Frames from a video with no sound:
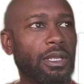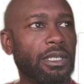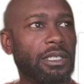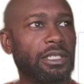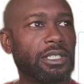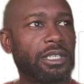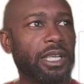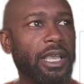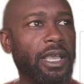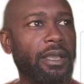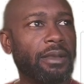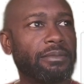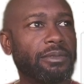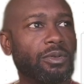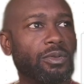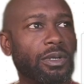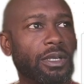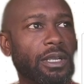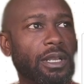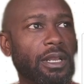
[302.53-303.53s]
of these
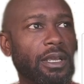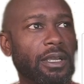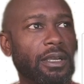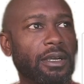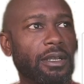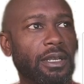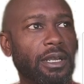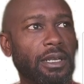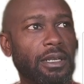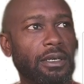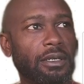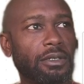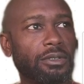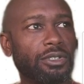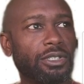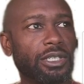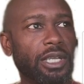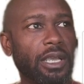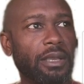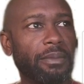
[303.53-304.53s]
shapes, we click on the little
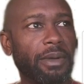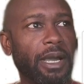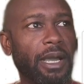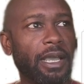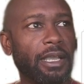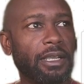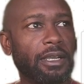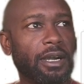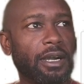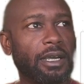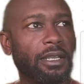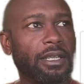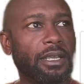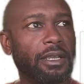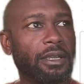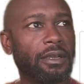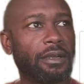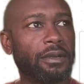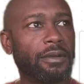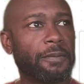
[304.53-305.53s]
shape icon
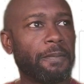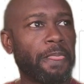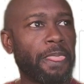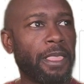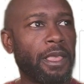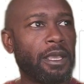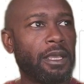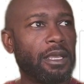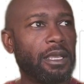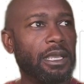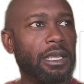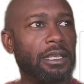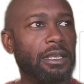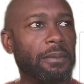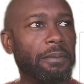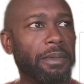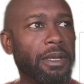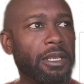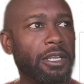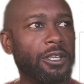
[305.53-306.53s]
here in the
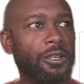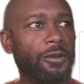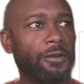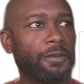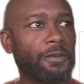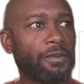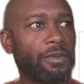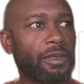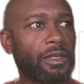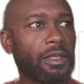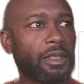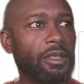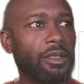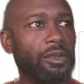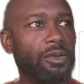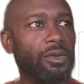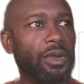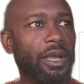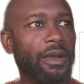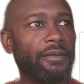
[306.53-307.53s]
menu,
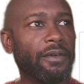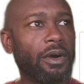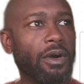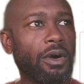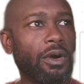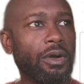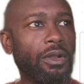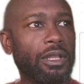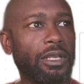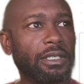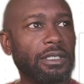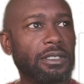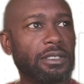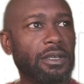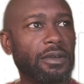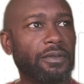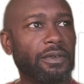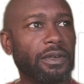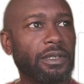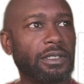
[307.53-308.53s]
you have all these
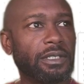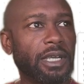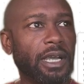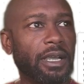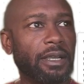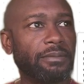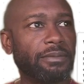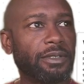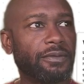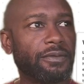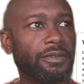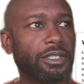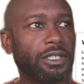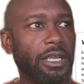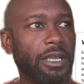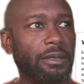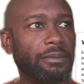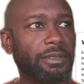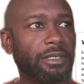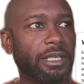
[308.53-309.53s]
different types of
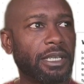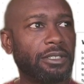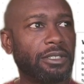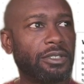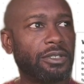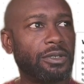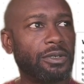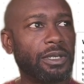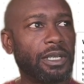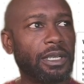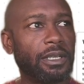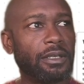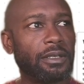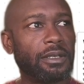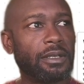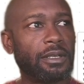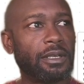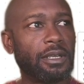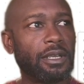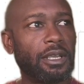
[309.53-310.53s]
shapes that you can
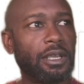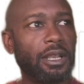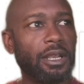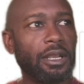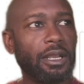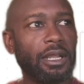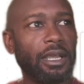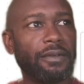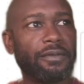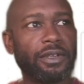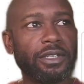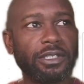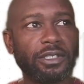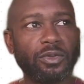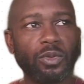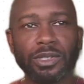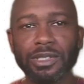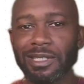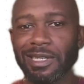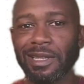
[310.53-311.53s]

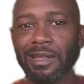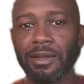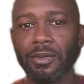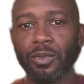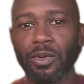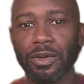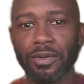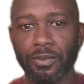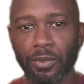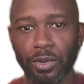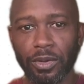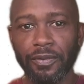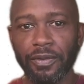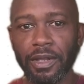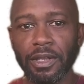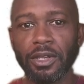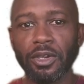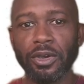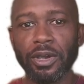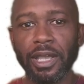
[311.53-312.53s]
leverage within,
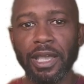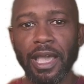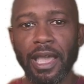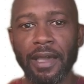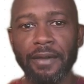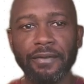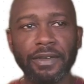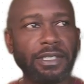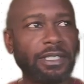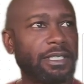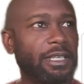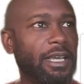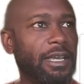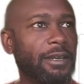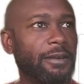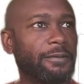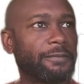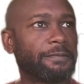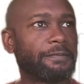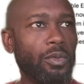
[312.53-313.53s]
within your canvas
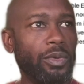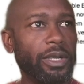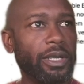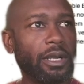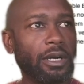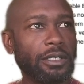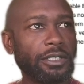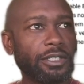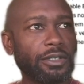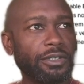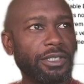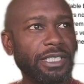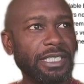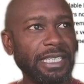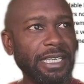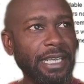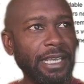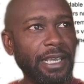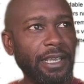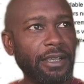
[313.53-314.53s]
now. We can also
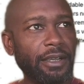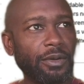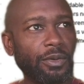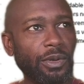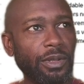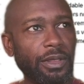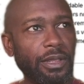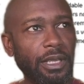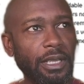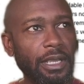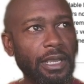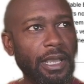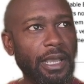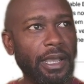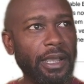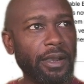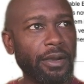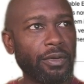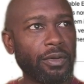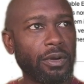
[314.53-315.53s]
see here with the
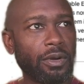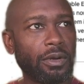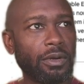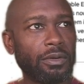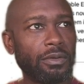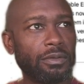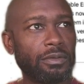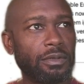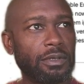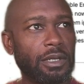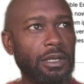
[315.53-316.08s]
arrow